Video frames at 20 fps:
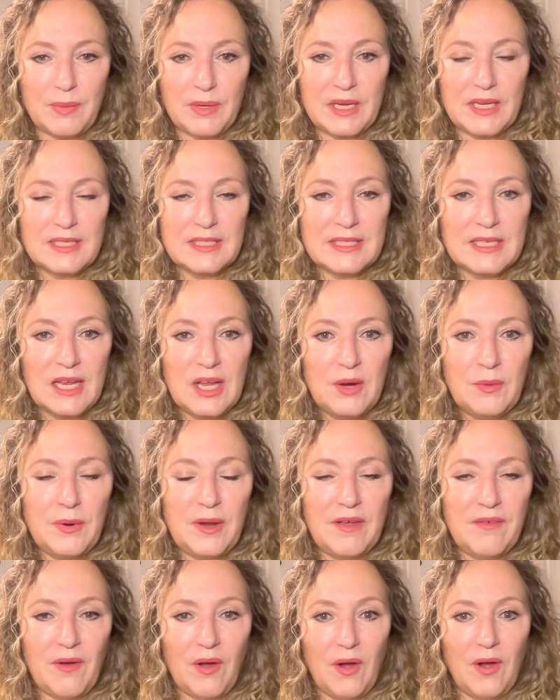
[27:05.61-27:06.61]
Because
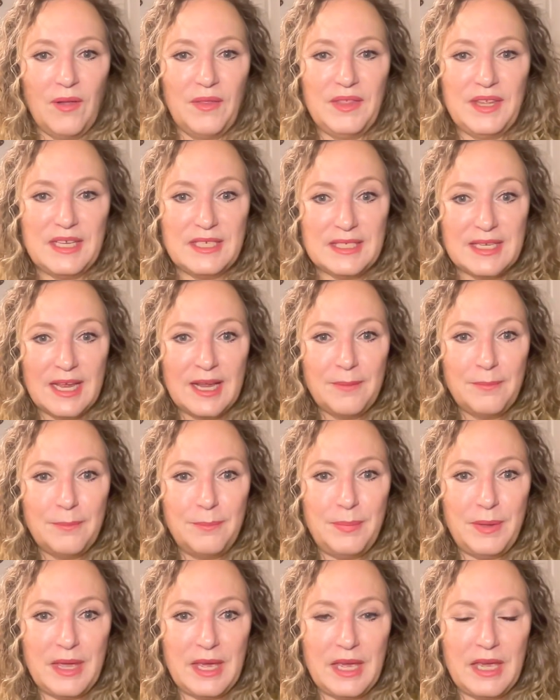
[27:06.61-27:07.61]
we have all these
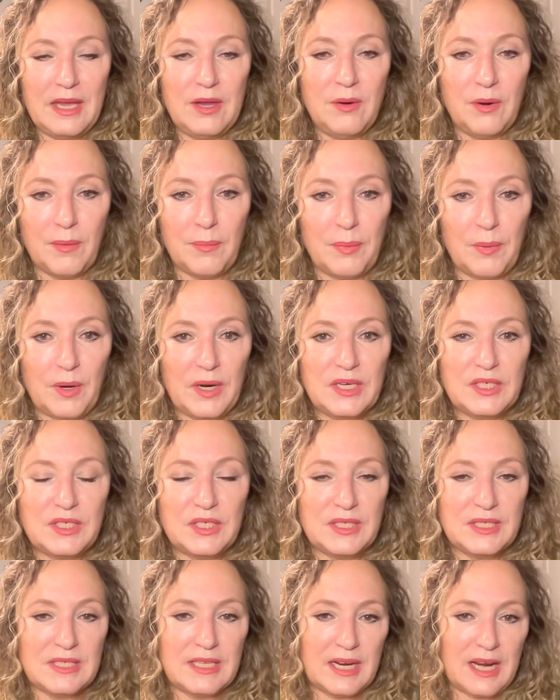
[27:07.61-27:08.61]
big
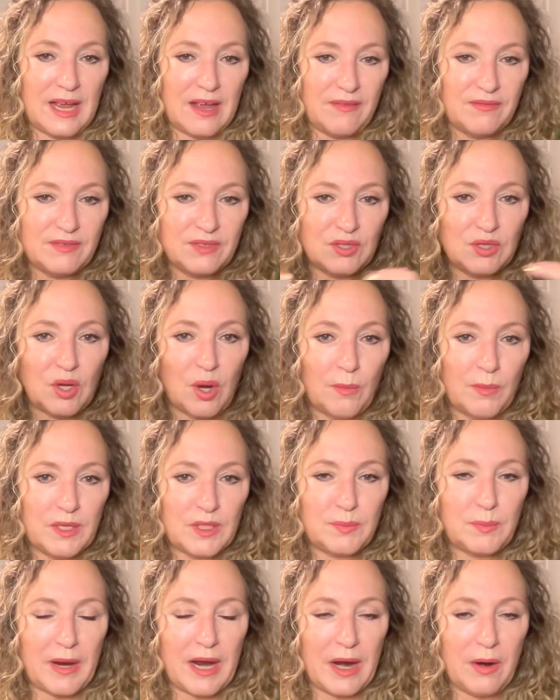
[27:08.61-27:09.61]
corporations that have so
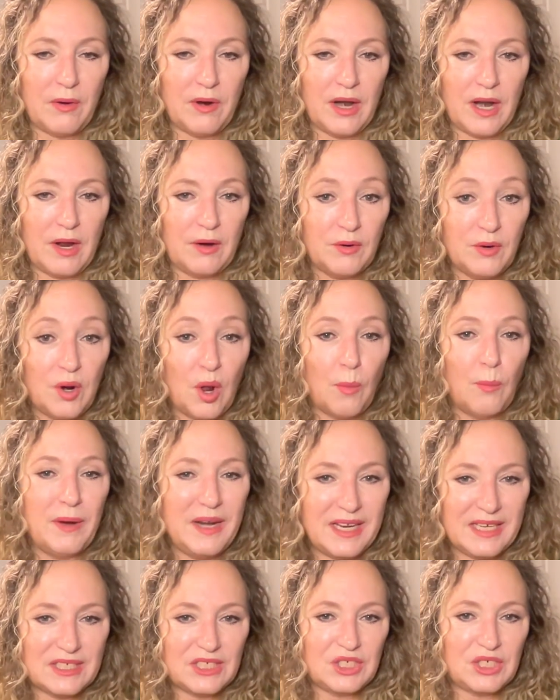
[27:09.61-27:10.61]
much power now,
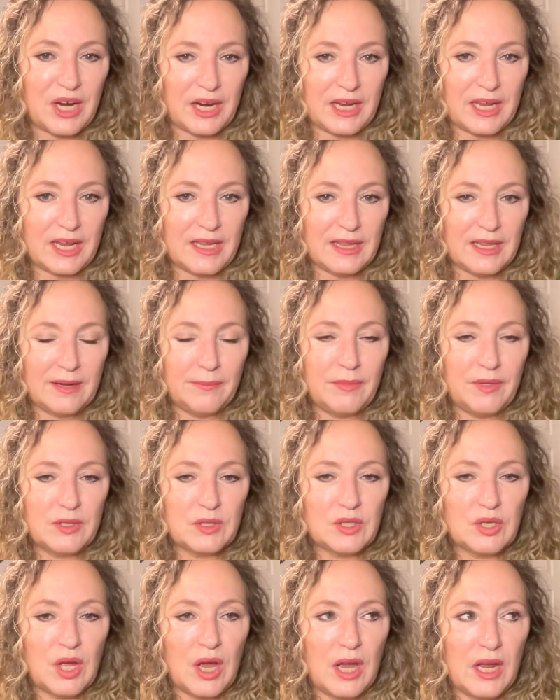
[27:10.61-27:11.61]
nobody is checking them.
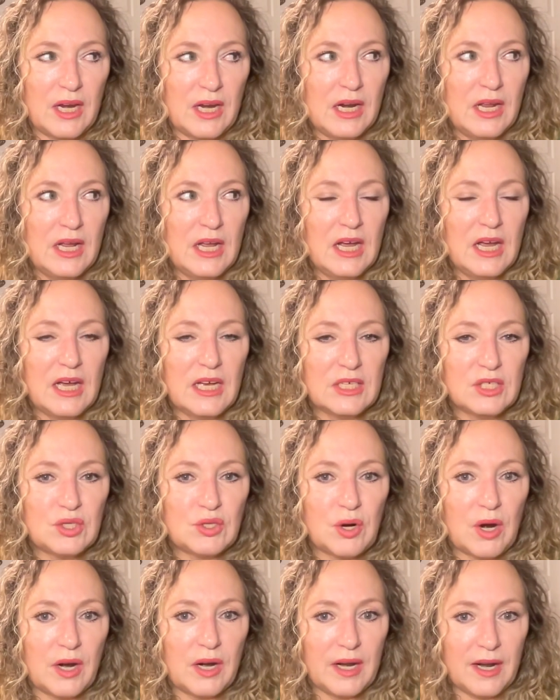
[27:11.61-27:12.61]
There's not a
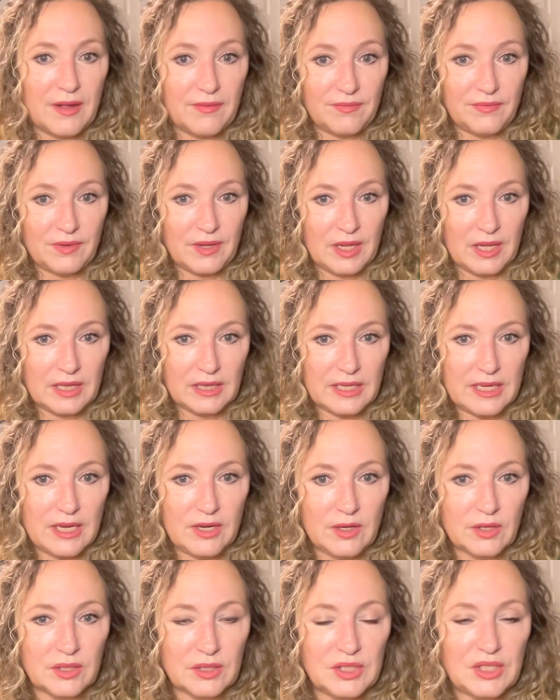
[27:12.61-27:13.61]
strong enough uh,
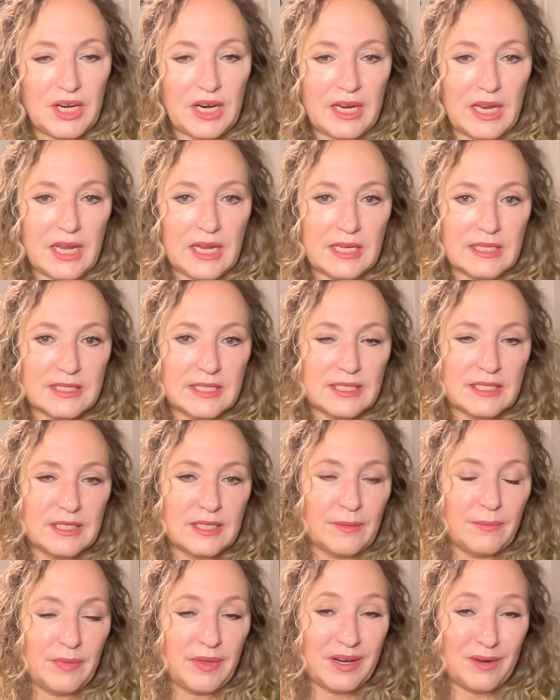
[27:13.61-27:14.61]
legal checking
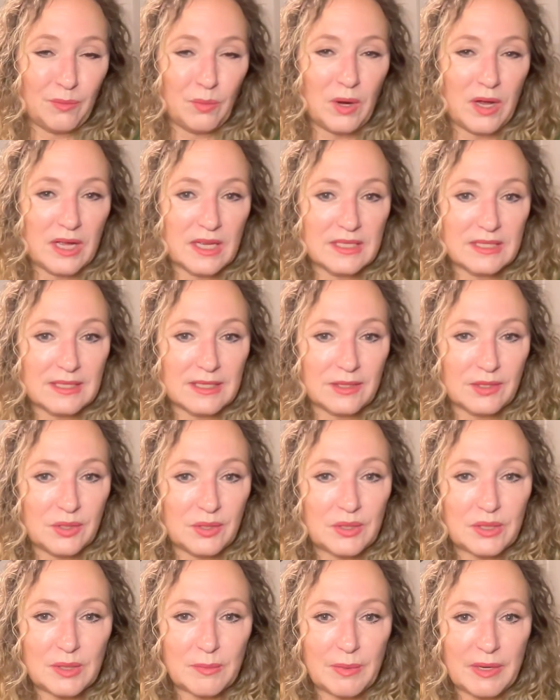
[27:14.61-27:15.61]
system. There was, there
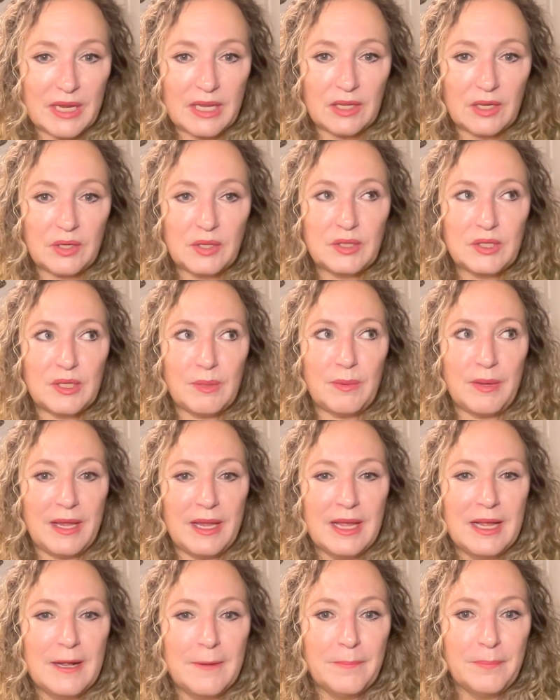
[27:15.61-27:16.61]
used to be, there used to
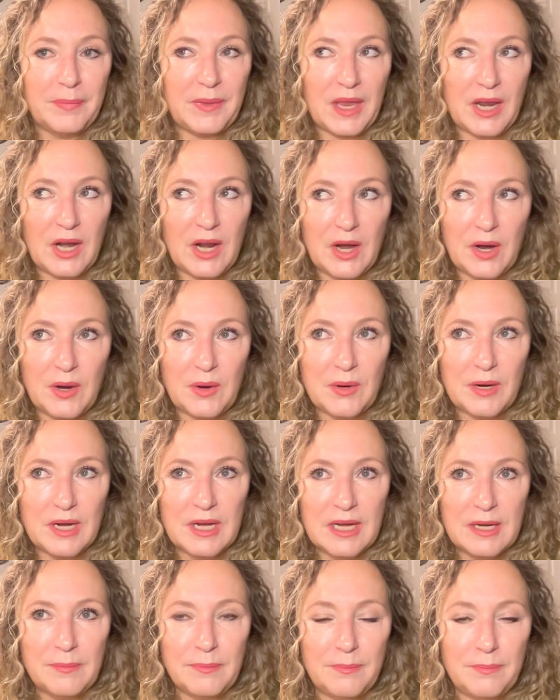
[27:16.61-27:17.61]
be, you know,
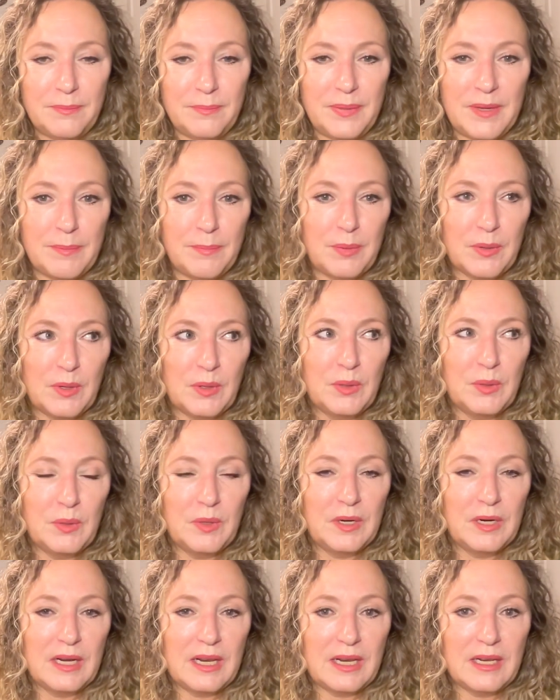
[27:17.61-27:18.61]
people who
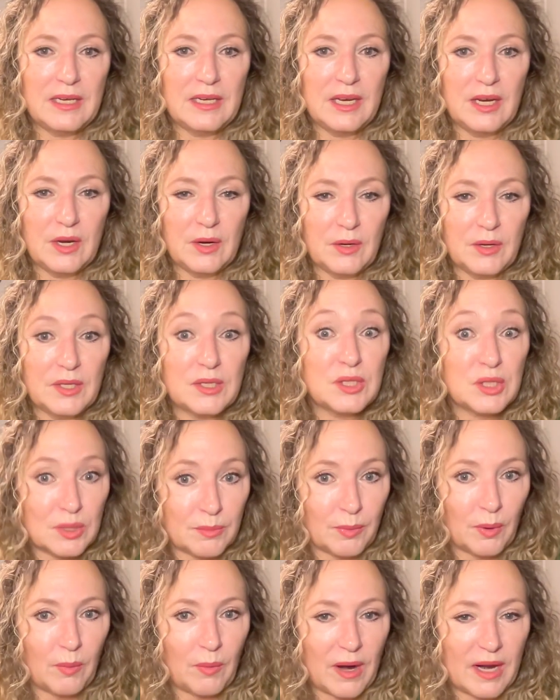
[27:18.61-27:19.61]
are you know
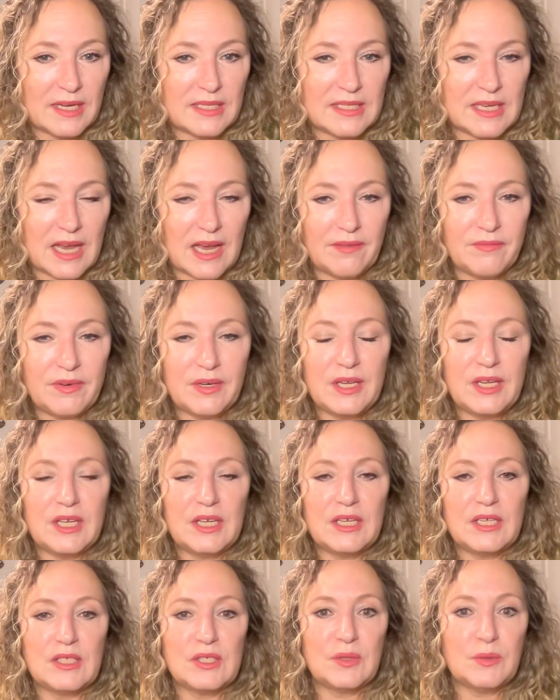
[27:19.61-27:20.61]
consumer rights
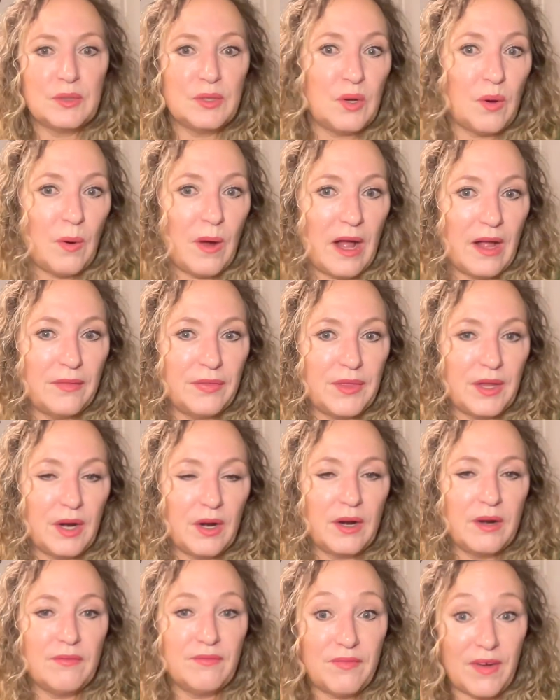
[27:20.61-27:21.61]
advocates who would go out
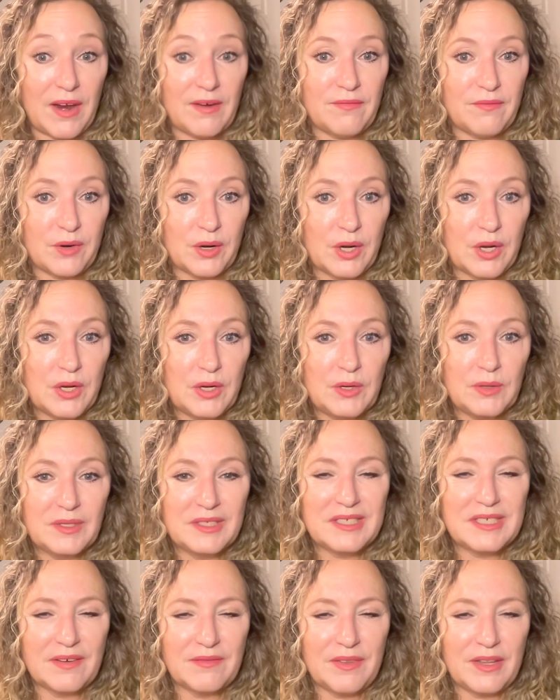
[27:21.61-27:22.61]
there and fight for you
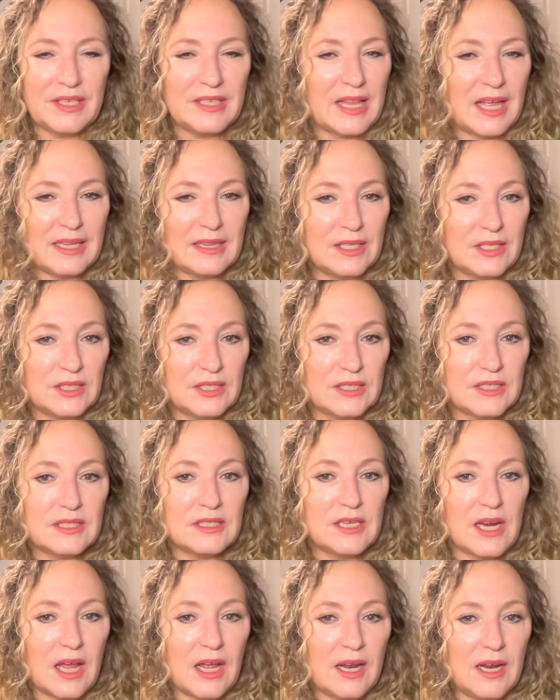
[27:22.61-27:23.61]
and stuff like that
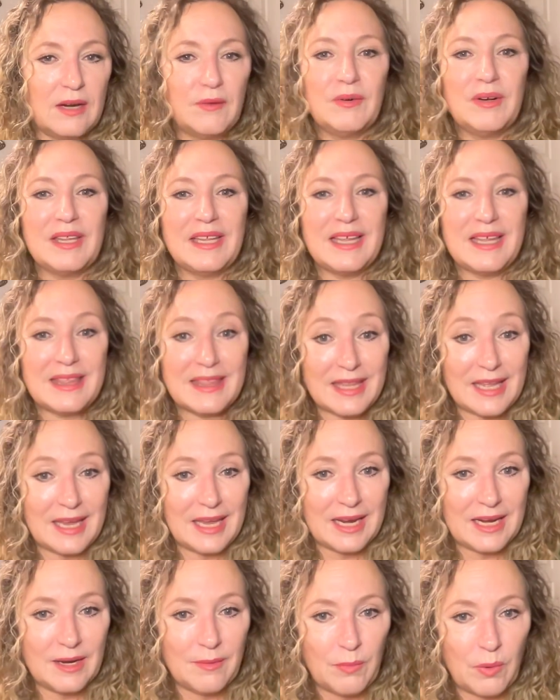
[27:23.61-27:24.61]
that's not really a
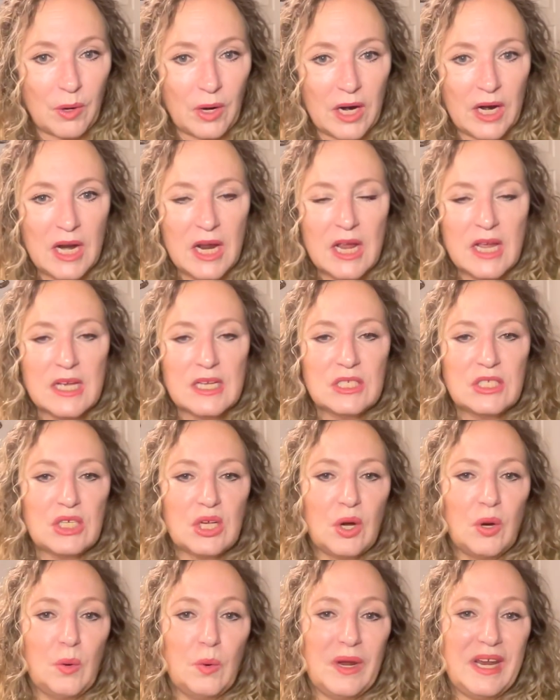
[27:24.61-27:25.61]
thing anymore
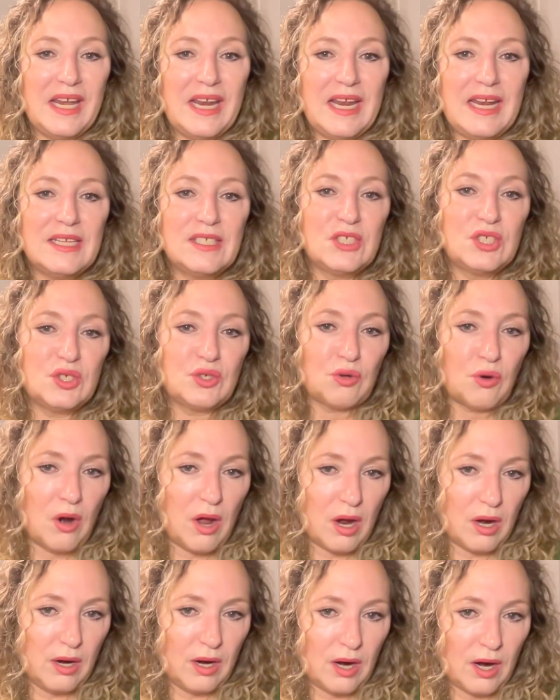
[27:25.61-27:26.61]
so we need
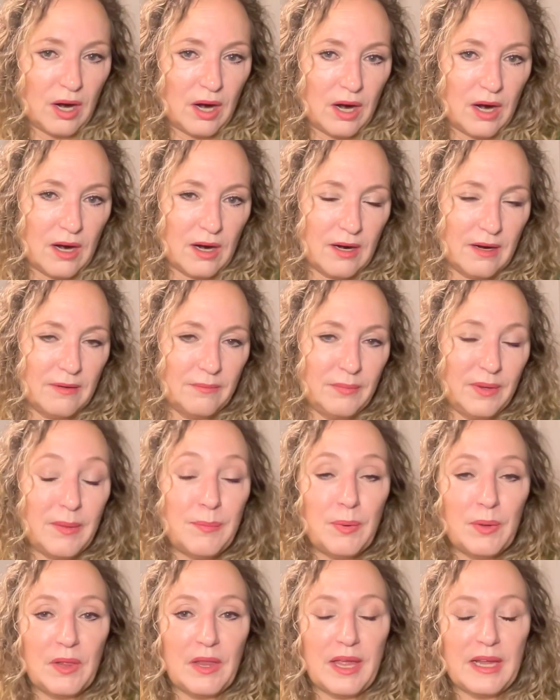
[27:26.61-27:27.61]
stronger
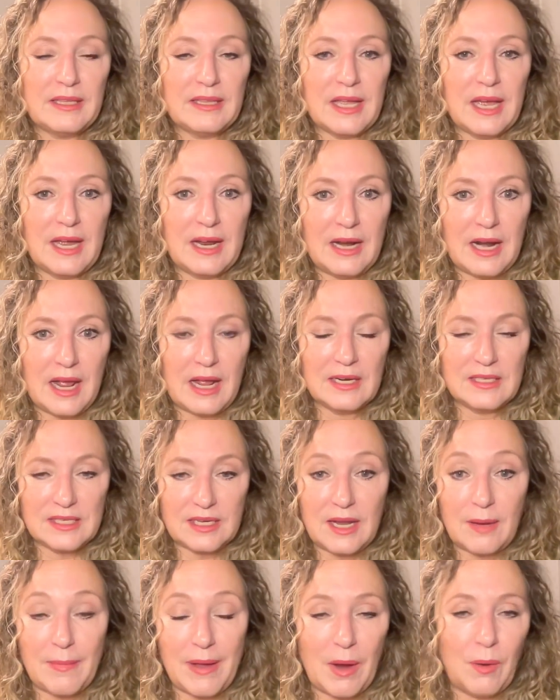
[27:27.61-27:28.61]
people like that
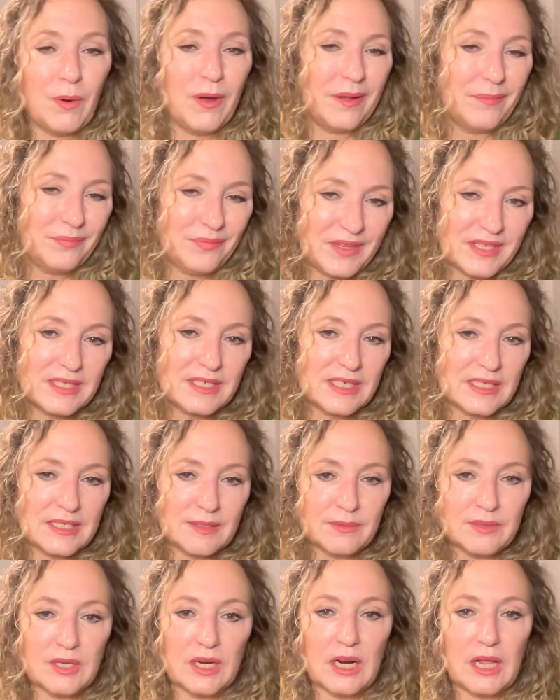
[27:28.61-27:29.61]
to come out well the
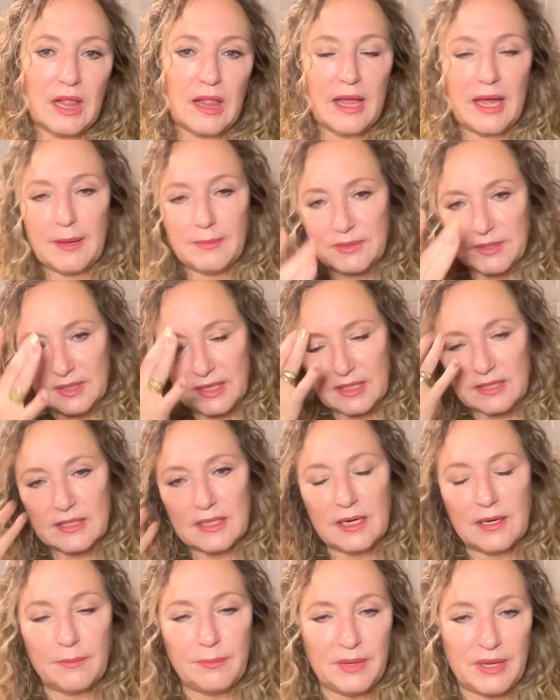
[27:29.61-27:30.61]
system's going to collapse and that's
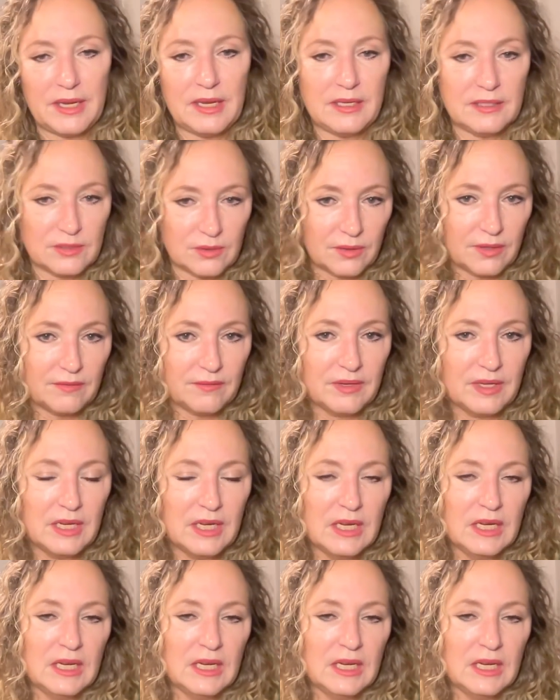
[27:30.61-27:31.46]
going to be sort of